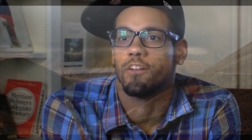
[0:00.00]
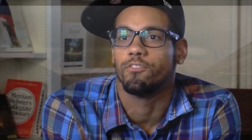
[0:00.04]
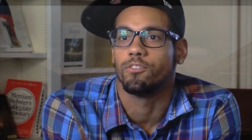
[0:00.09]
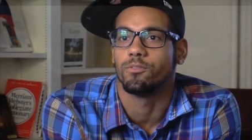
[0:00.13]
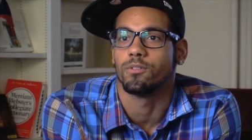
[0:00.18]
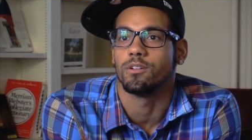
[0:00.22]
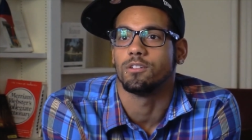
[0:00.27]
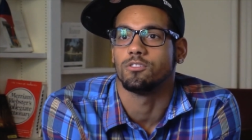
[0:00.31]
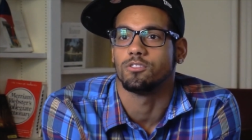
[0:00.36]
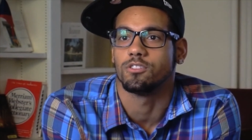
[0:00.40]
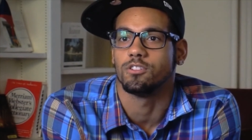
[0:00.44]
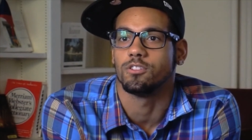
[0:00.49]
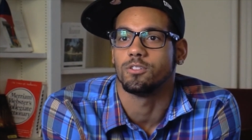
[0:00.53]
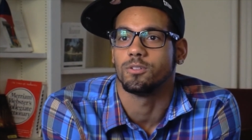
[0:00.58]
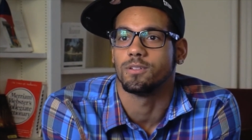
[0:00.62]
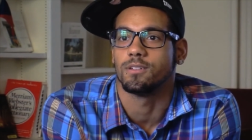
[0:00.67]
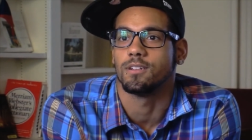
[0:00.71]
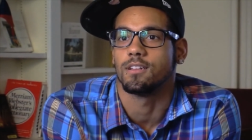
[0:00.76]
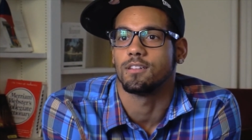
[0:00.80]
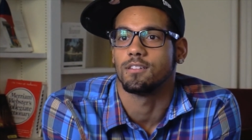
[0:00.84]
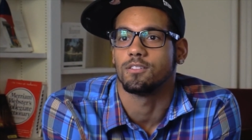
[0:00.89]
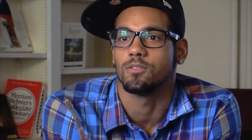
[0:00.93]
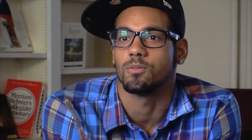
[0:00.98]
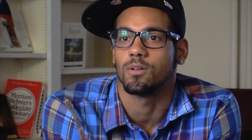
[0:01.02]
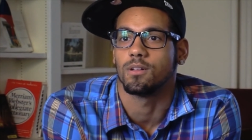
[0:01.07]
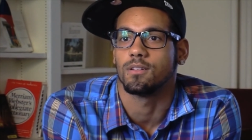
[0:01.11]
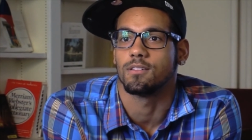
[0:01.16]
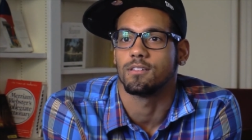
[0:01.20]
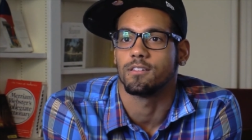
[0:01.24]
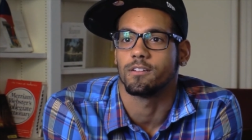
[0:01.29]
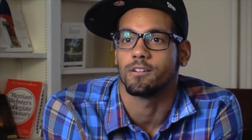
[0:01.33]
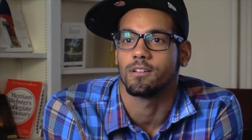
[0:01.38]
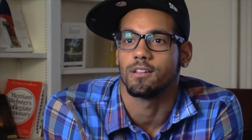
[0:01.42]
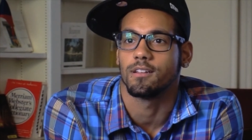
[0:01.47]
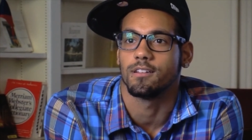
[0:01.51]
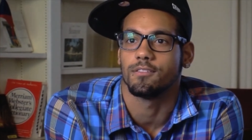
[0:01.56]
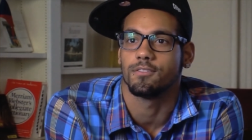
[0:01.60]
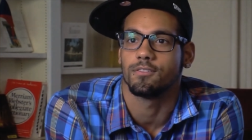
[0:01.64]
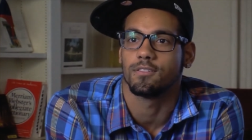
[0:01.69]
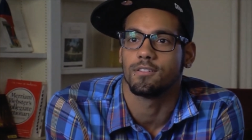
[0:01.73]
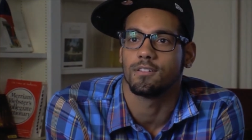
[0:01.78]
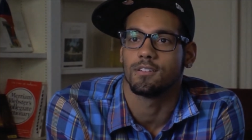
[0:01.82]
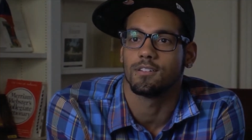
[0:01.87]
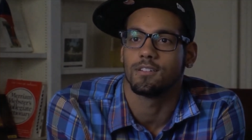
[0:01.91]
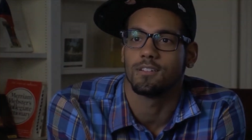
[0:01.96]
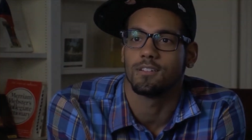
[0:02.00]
Everyone should do it at least once in their life.